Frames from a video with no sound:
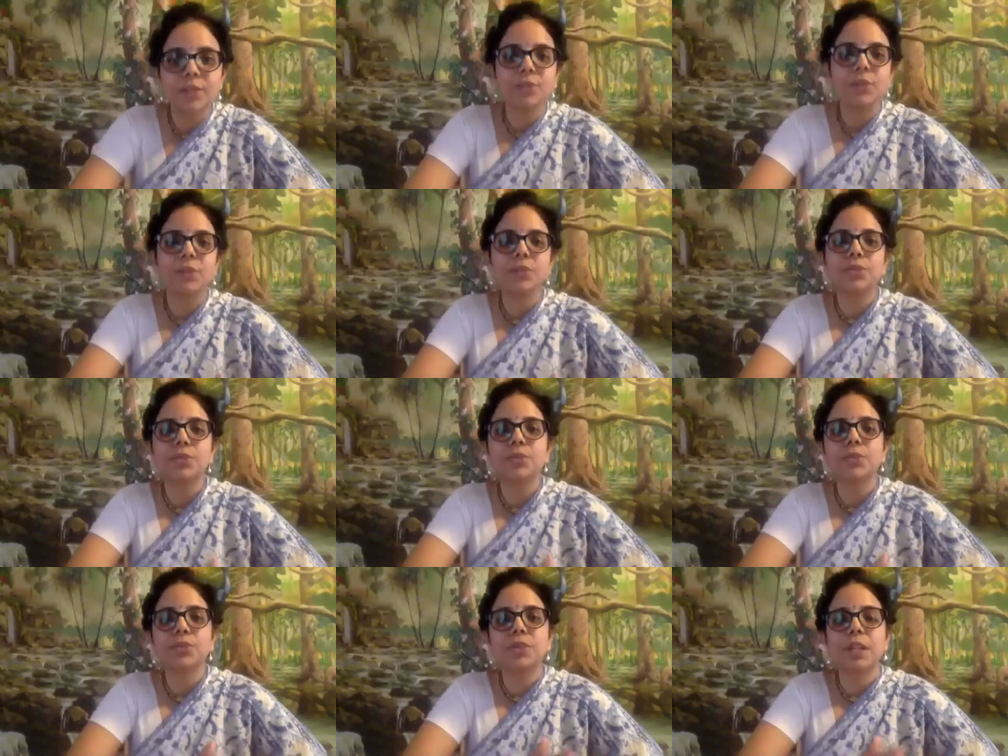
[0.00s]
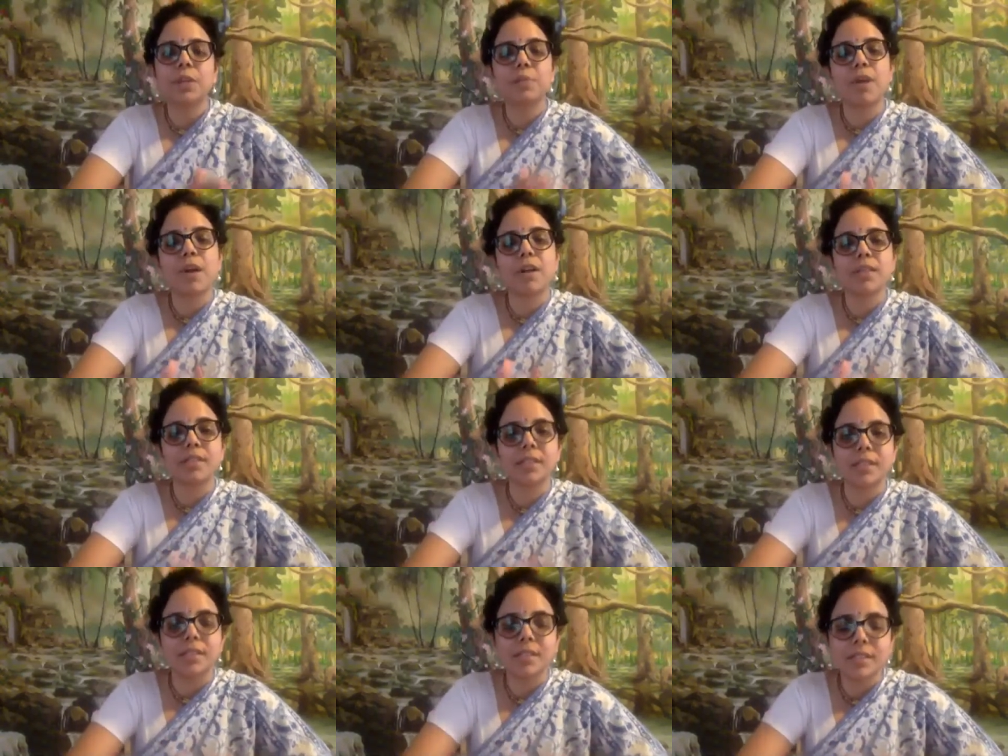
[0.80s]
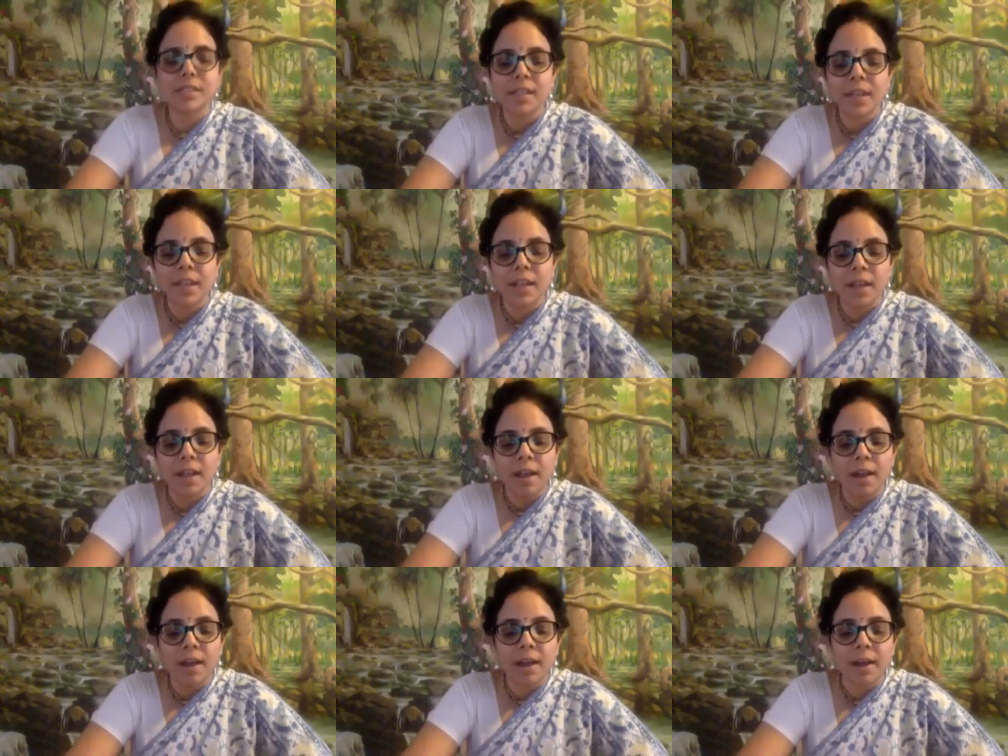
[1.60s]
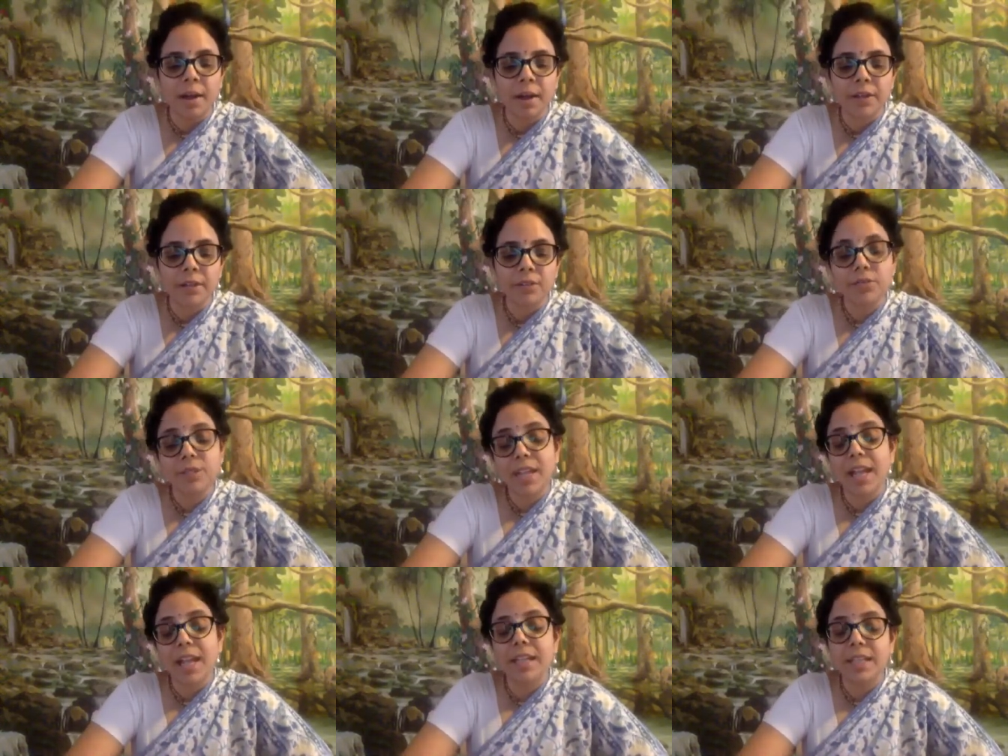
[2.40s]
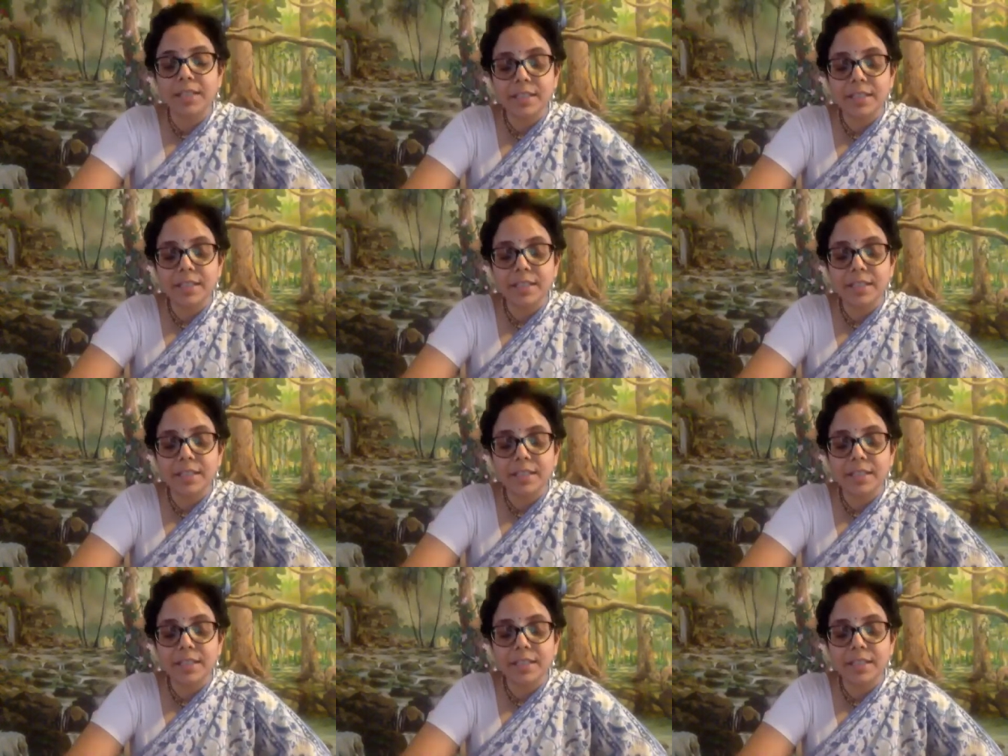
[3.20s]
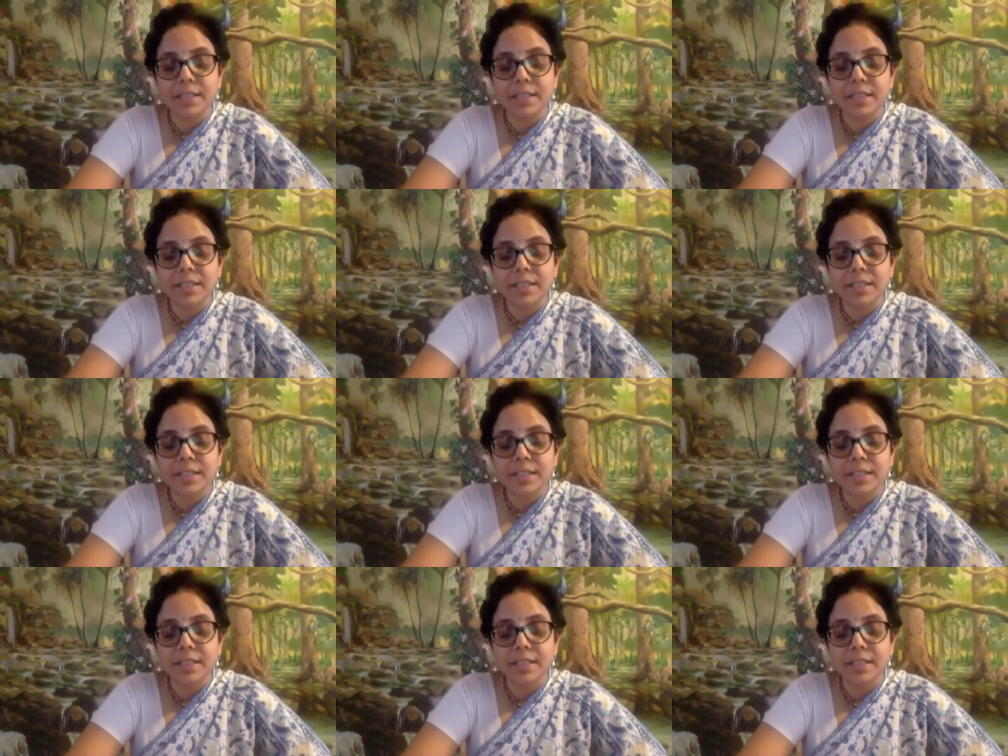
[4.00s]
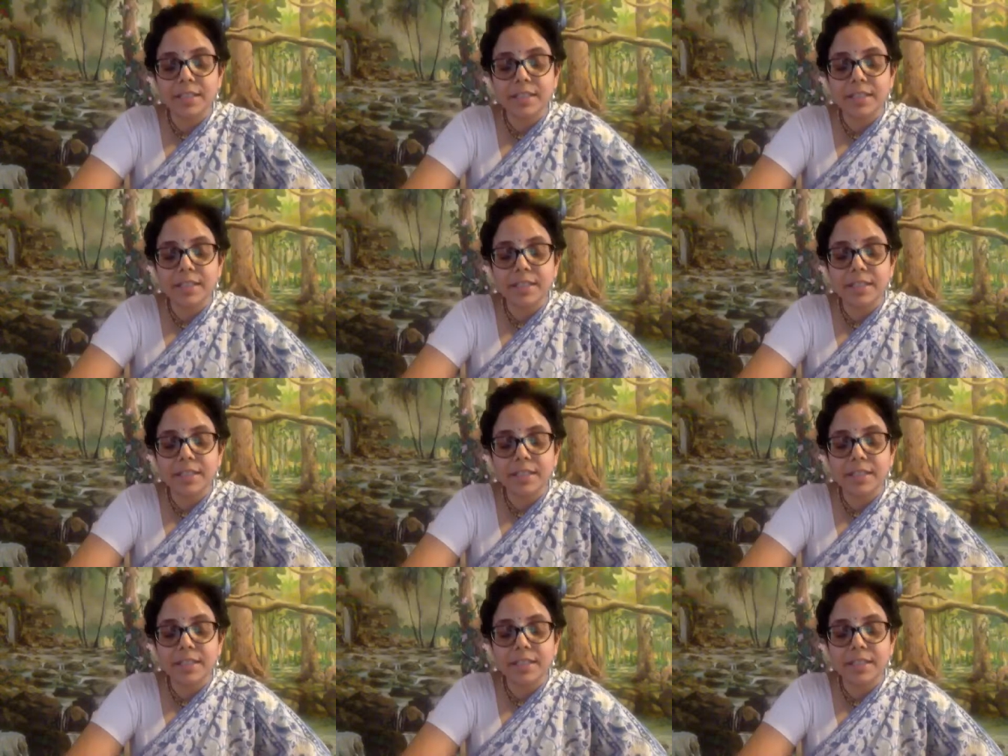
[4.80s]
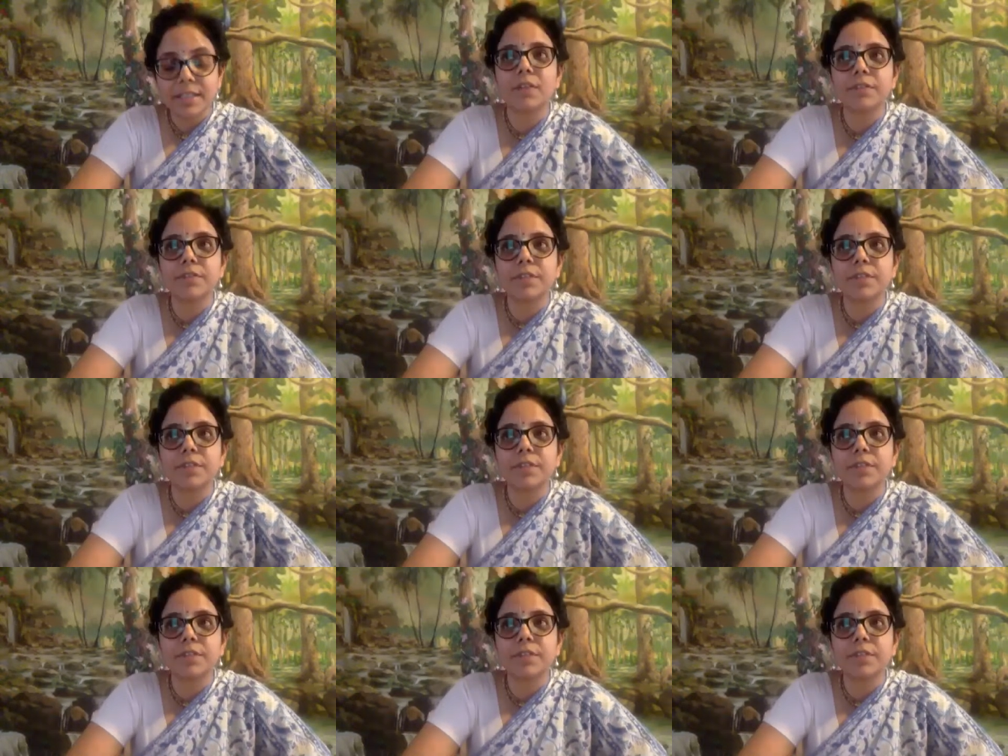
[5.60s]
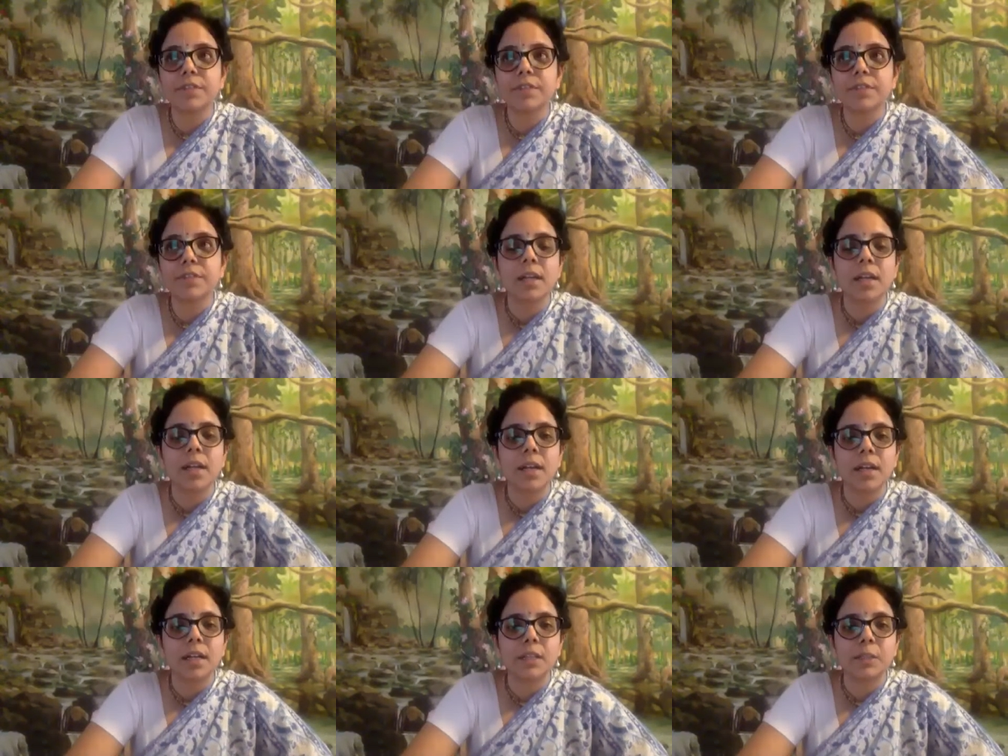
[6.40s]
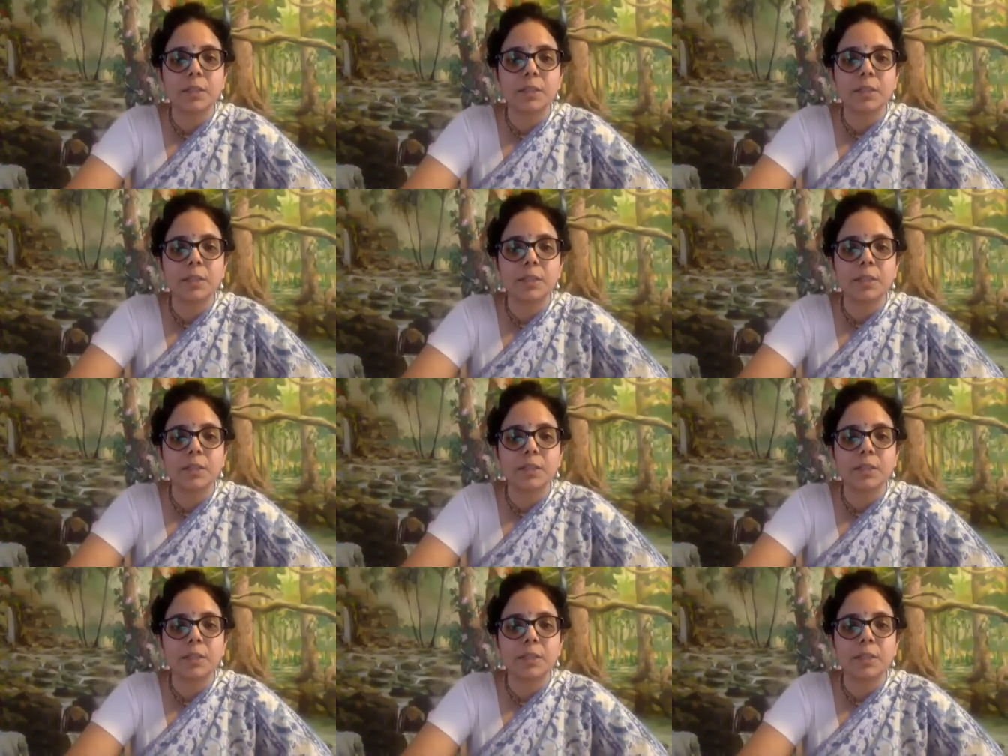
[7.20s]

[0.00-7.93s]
go through that process. Today I can say I'm in a very, very comfortable space.